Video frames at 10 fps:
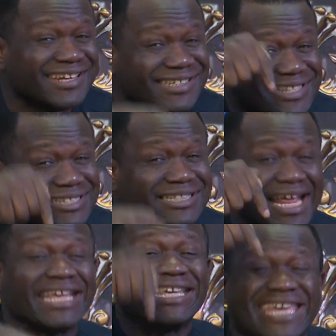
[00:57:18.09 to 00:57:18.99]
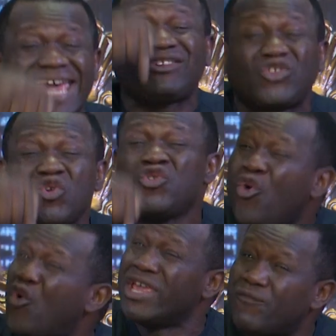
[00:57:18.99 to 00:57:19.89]
This is the time. Get to
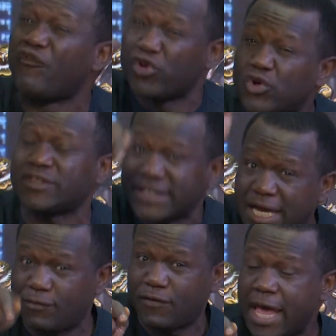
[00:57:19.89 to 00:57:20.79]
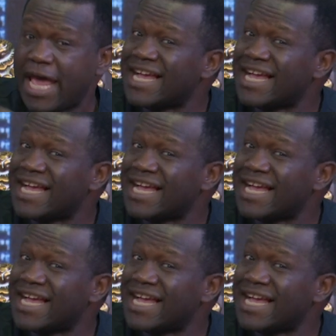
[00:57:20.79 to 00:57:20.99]
know him for yourself.